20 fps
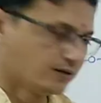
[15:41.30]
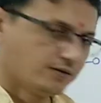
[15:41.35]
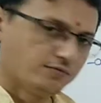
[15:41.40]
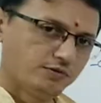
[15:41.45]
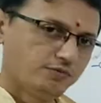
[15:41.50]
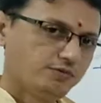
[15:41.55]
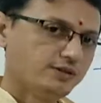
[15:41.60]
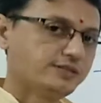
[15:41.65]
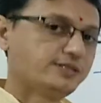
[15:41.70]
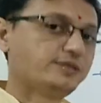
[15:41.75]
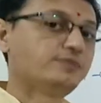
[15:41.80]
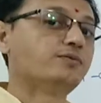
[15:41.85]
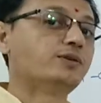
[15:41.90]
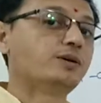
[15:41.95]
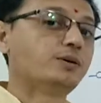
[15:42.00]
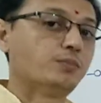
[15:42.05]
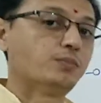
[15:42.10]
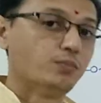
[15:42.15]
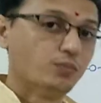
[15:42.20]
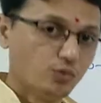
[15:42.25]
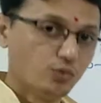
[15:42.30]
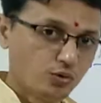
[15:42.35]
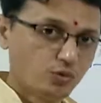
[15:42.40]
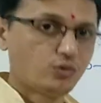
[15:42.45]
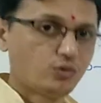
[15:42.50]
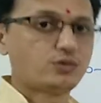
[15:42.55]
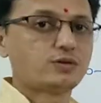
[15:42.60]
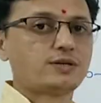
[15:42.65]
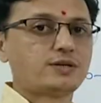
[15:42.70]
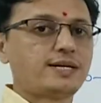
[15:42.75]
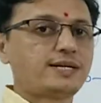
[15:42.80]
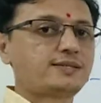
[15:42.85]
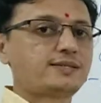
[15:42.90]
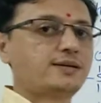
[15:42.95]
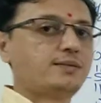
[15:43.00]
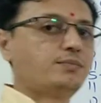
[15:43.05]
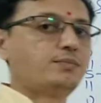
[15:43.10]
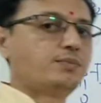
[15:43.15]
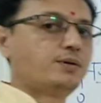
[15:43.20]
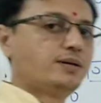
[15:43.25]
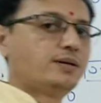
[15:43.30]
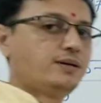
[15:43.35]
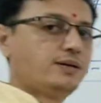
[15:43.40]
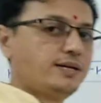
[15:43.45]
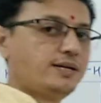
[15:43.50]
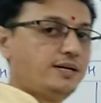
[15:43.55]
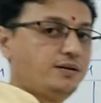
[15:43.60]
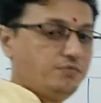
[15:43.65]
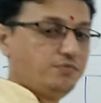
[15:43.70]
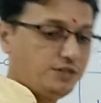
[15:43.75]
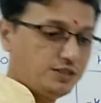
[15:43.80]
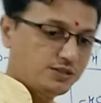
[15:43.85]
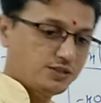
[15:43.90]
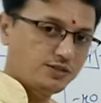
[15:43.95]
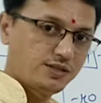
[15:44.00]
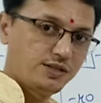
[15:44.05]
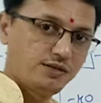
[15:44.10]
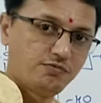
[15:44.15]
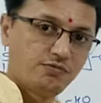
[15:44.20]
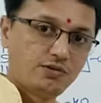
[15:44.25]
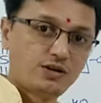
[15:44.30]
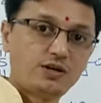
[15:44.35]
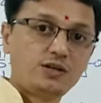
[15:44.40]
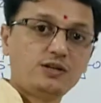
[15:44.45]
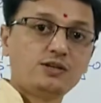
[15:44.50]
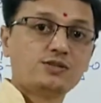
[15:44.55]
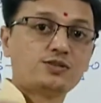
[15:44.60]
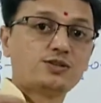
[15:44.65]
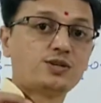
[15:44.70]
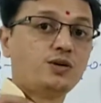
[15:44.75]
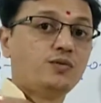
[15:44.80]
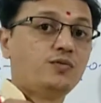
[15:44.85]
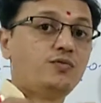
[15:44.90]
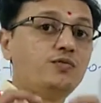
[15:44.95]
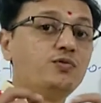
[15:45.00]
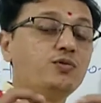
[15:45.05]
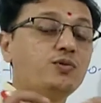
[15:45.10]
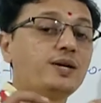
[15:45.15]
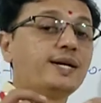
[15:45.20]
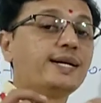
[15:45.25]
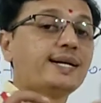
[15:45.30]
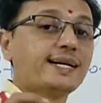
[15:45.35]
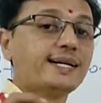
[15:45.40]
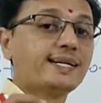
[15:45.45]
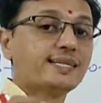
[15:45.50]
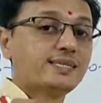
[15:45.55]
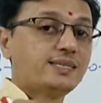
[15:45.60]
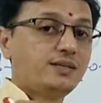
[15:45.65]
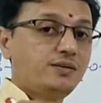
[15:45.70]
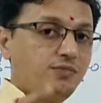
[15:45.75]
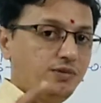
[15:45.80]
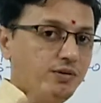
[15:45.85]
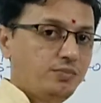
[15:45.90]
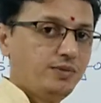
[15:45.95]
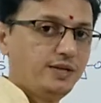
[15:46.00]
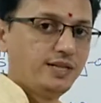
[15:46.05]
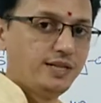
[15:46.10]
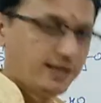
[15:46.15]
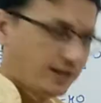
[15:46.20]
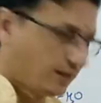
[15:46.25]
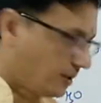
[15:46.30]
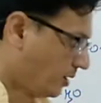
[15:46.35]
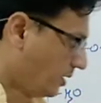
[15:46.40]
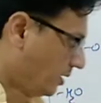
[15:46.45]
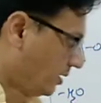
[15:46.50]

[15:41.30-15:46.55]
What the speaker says: We will see one more example in which the word sulfuric acid will be there.